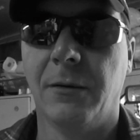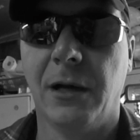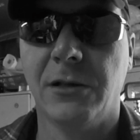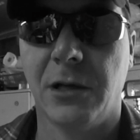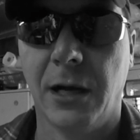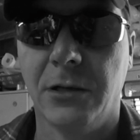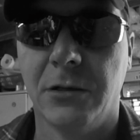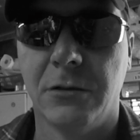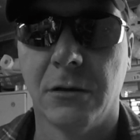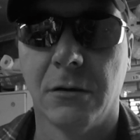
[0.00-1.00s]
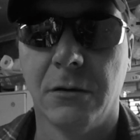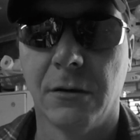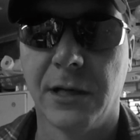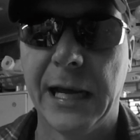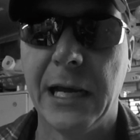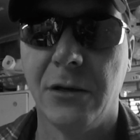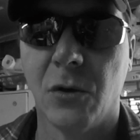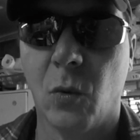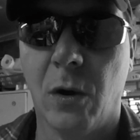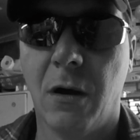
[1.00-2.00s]
it changes your gait,
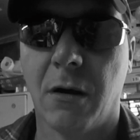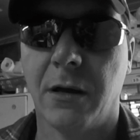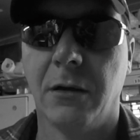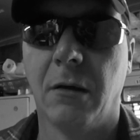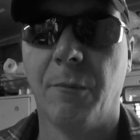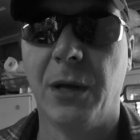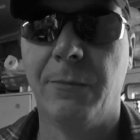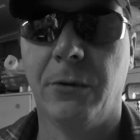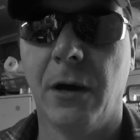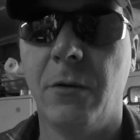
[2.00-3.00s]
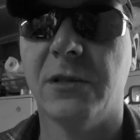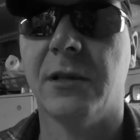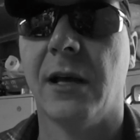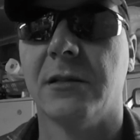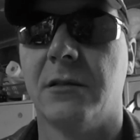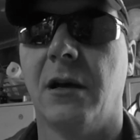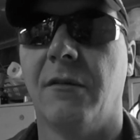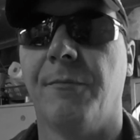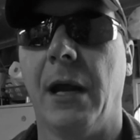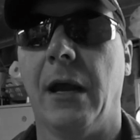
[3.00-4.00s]
your walk, and people notice that
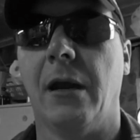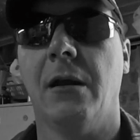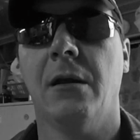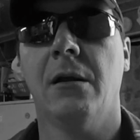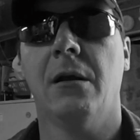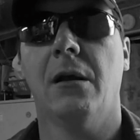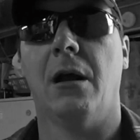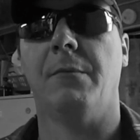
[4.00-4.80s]
stuff, man. I